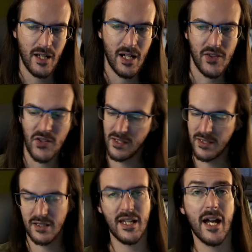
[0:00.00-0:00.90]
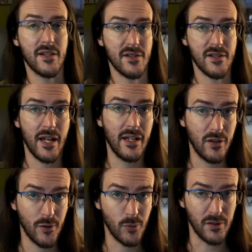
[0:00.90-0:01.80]
and I think that that's a
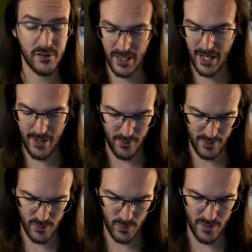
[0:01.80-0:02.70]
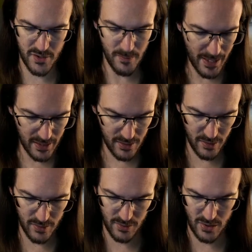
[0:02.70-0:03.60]
good one to have on as well. Let's go back into
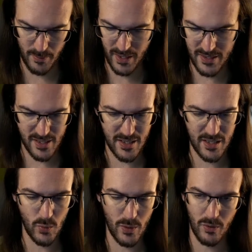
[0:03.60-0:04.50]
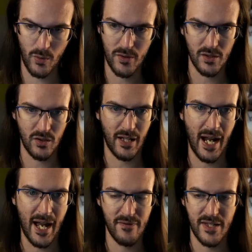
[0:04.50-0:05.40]
Good Lock though, because I said that we were going to look
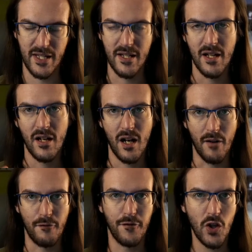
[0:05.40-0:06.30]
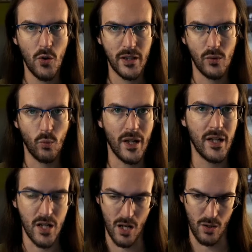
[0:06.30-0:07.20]
at the uh, floating
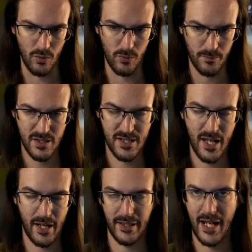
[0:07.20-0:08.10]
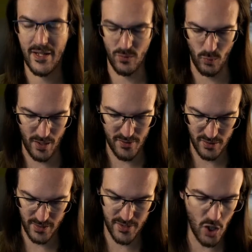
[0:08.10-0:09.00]
window setting as well.
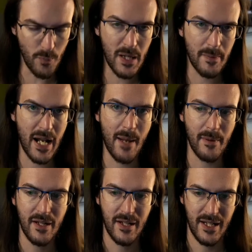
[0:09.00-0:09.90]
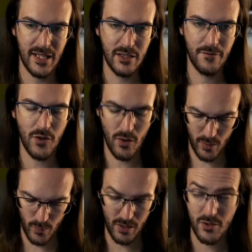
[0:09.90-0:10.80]
So let's open up an app in the
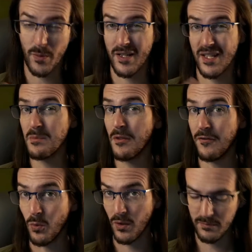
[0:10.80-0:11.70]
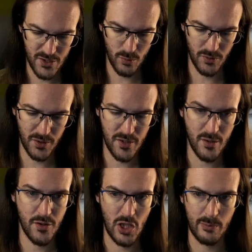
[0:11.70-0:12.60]
floating window so we can see it before. So we'll do
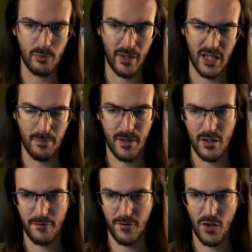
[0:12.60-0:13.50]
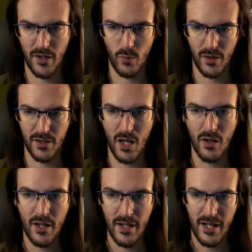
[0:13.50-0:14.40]
YouTube. We'll bring it up into the floating
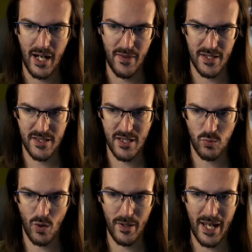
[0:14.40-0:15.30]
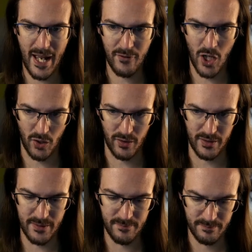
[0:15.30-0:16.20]
window. And this is what we have
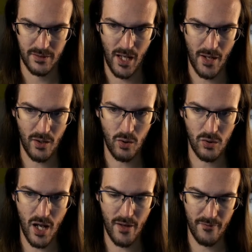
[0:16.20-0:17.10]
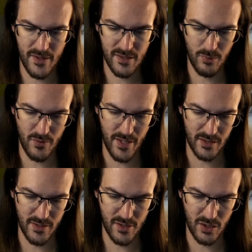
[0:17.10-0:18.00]
currently. Not a whole lot visible
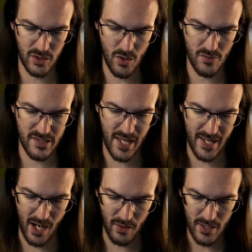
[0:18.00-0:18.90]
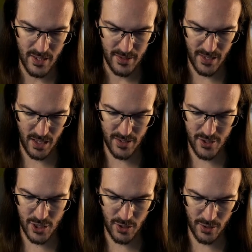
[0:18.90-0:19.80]
there. Let's close that out. Now
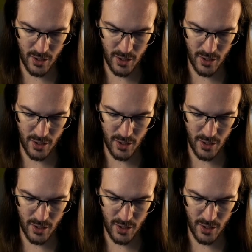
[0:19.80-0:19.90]
let's turn it